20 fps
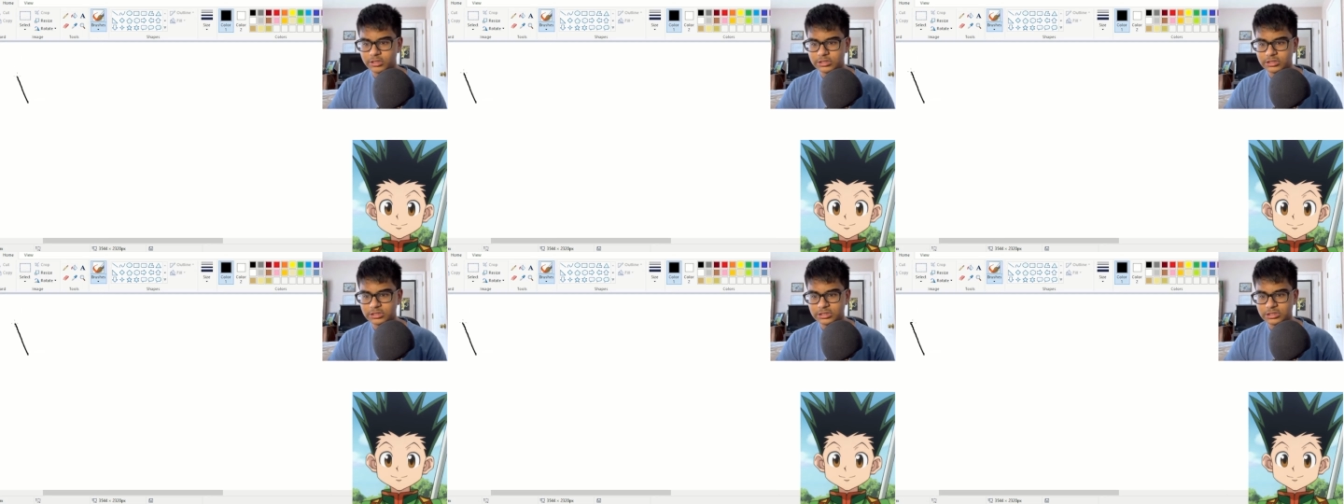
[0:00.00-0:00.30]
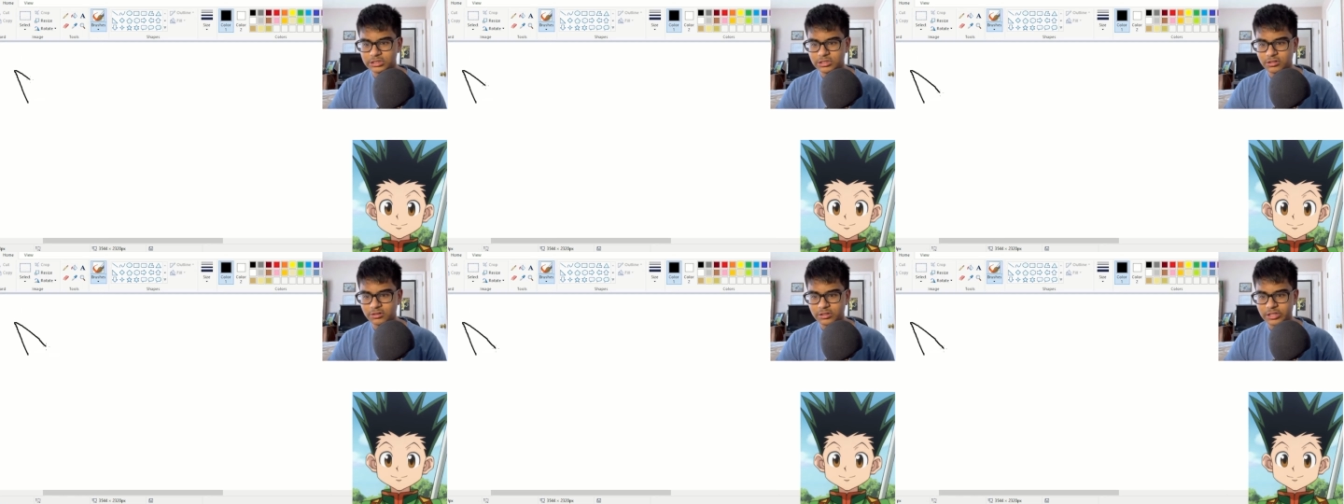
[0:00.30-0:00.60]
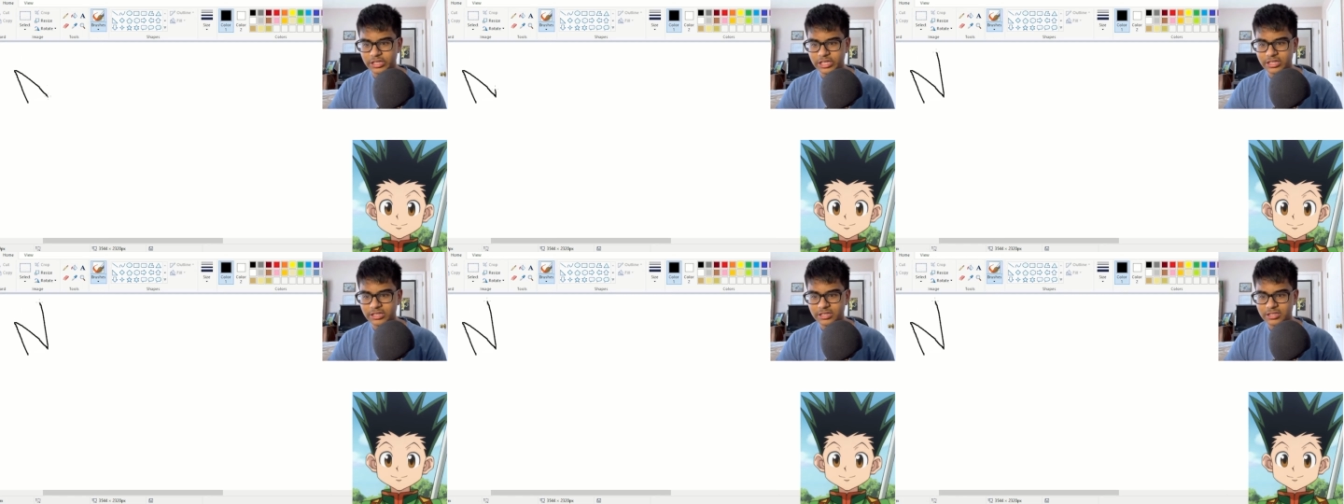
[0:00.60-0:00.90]
So
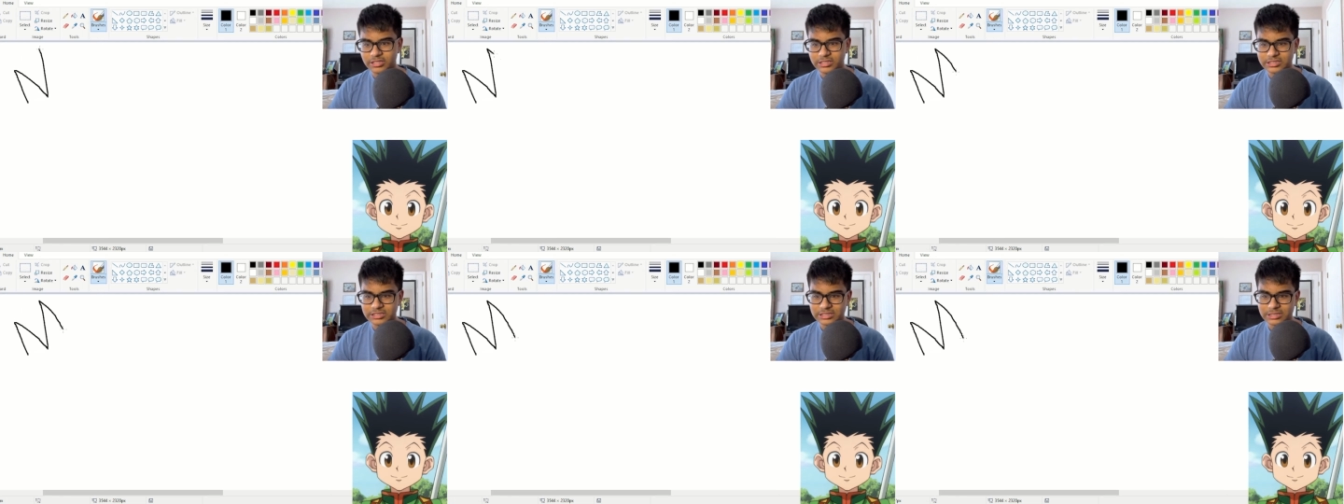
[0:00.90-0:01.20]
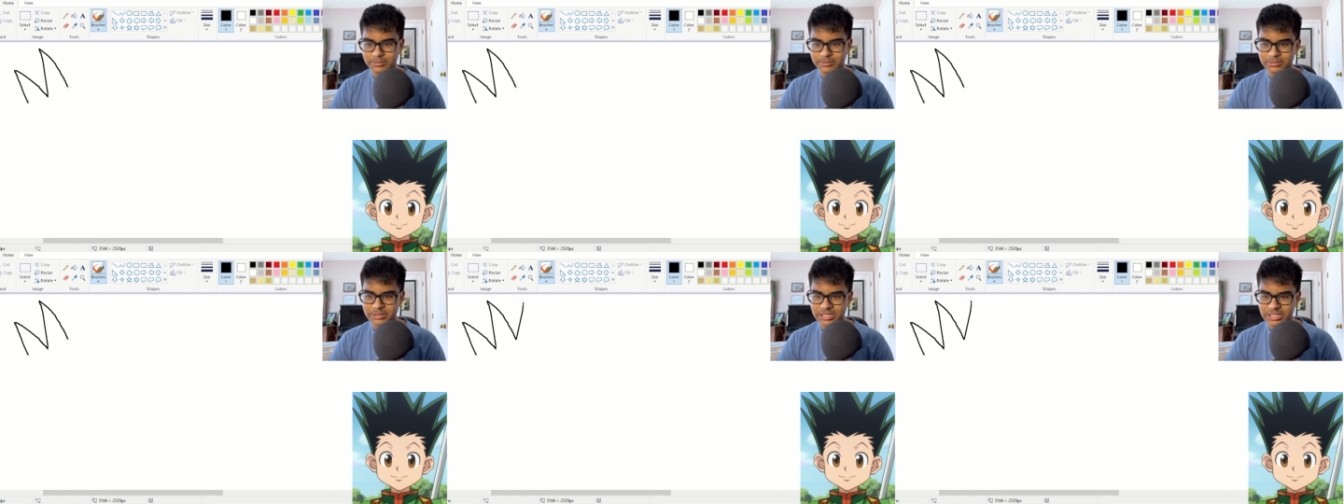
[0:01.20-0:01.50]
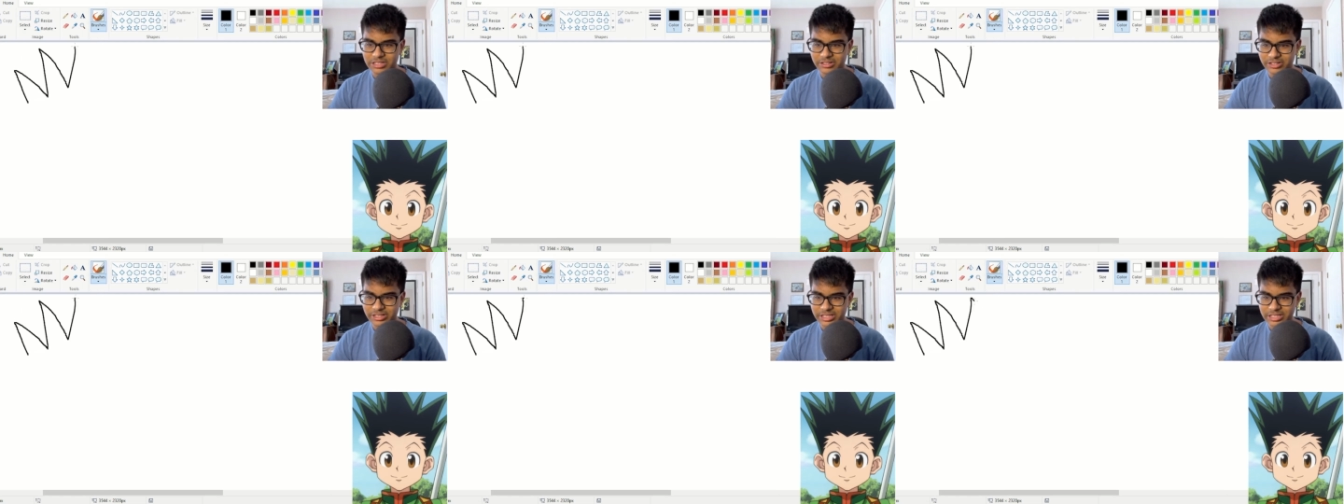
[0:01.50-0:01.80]
like
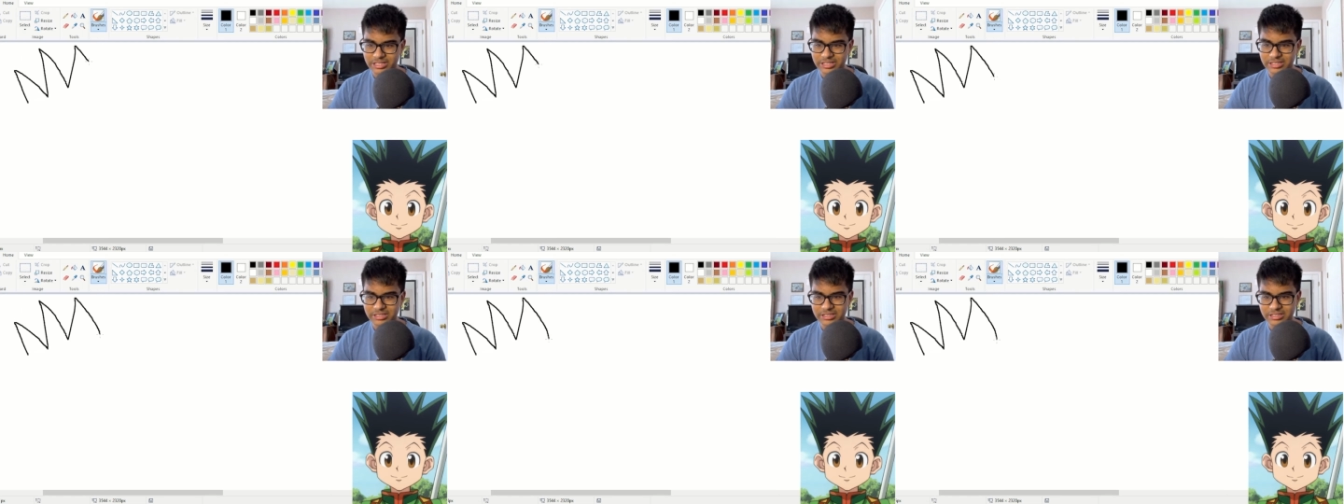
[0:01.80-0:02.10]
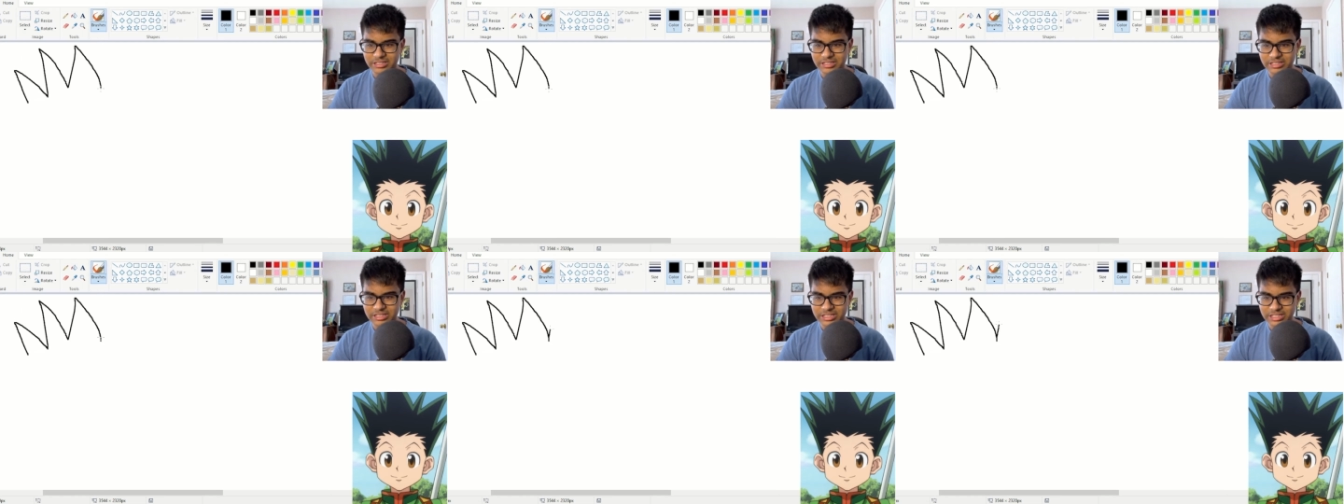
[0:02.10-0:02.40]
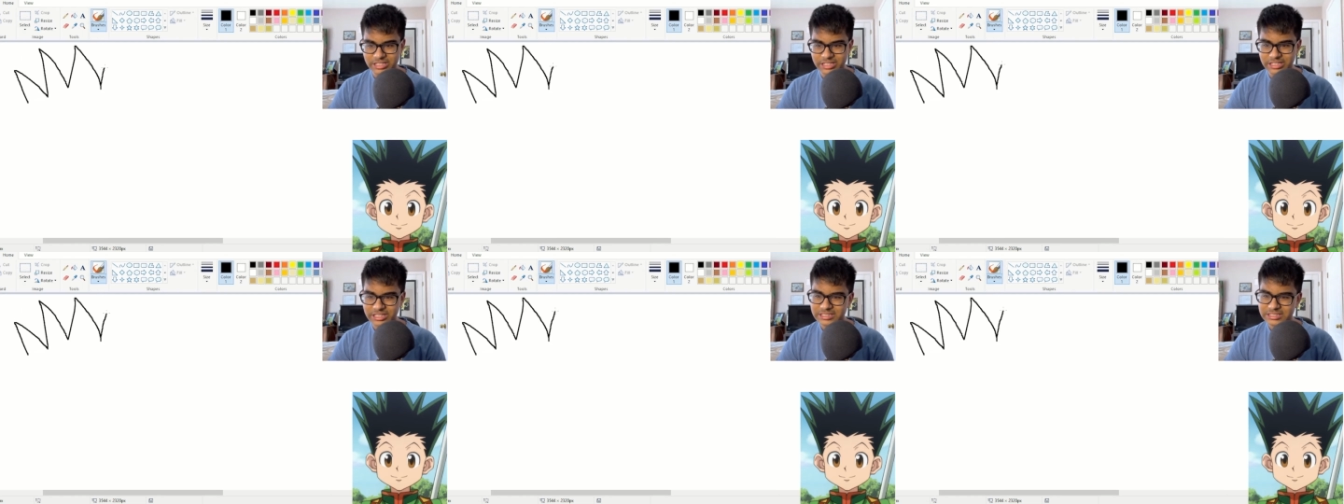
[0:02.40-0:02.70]
something like
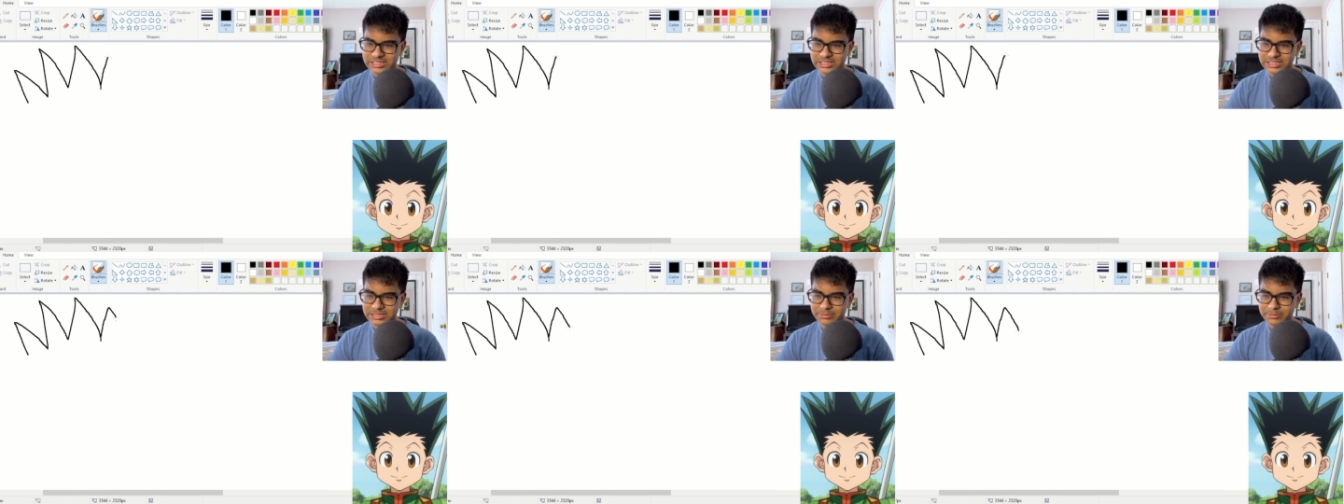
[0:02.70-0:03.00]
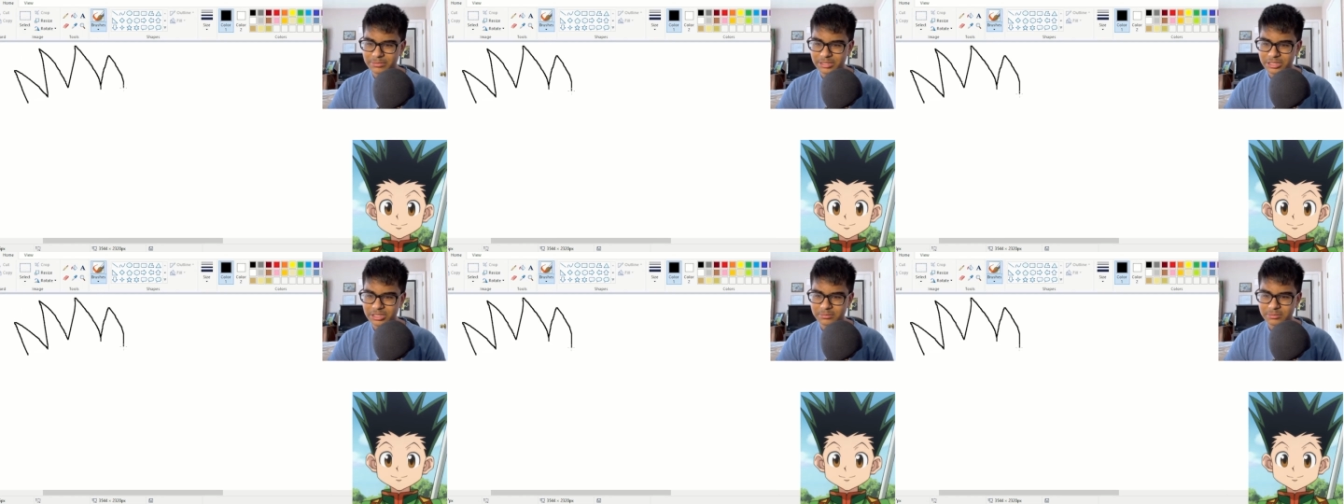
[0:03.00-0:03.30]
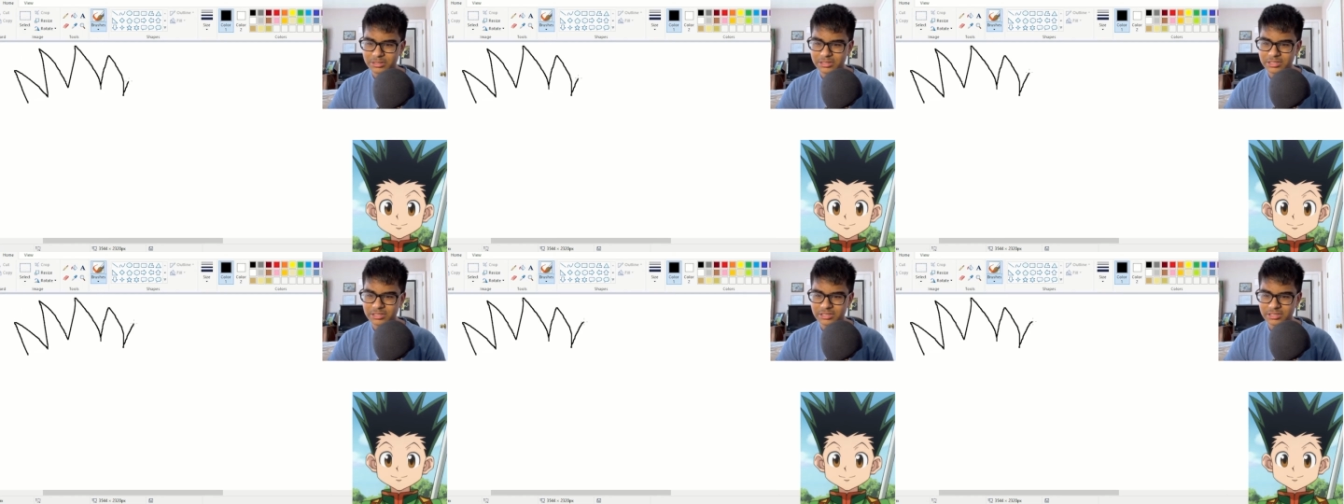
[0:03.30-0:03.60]
this
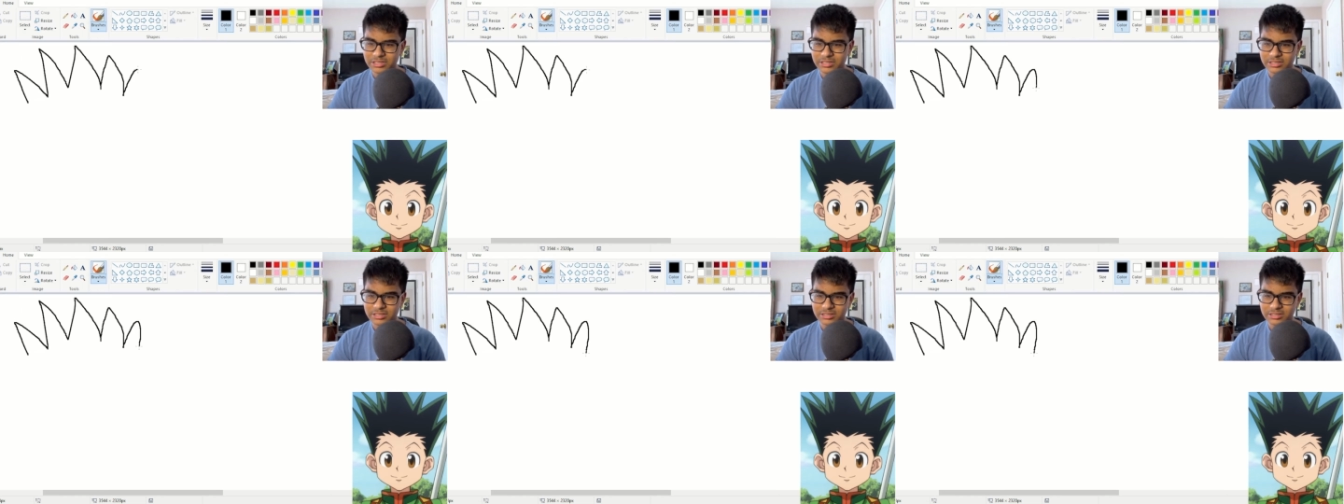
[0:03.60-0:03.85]
maybe?